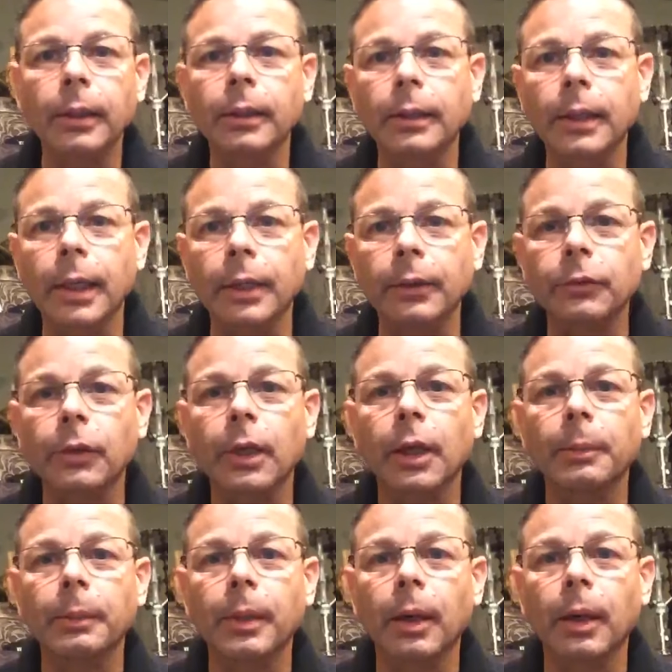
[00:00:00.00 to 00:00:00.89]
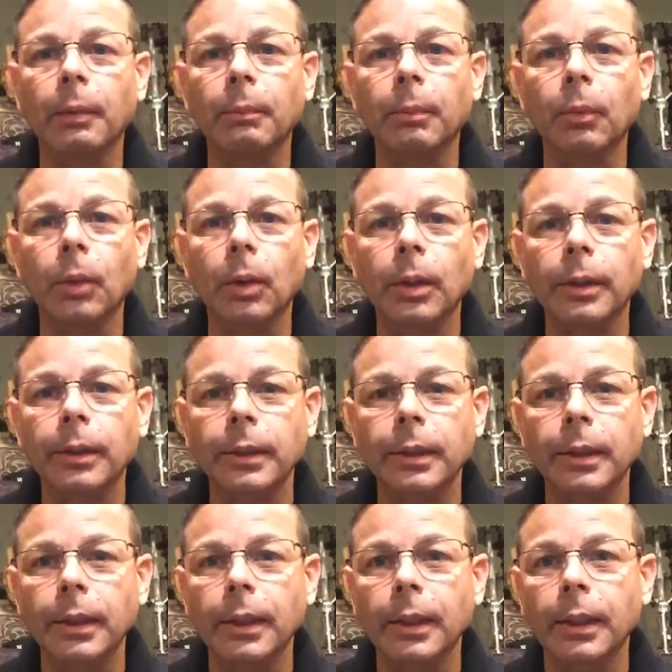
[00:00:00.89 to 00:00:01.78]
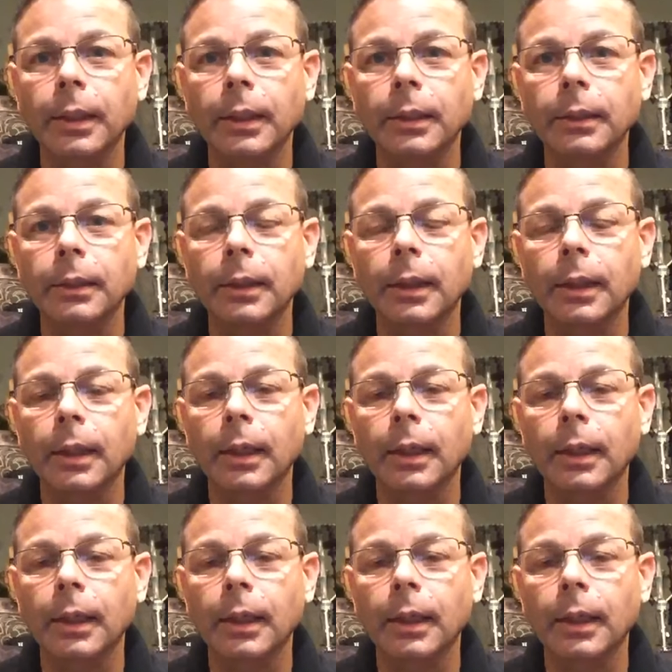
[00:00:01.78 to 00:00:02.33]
Thanks for coming on board. And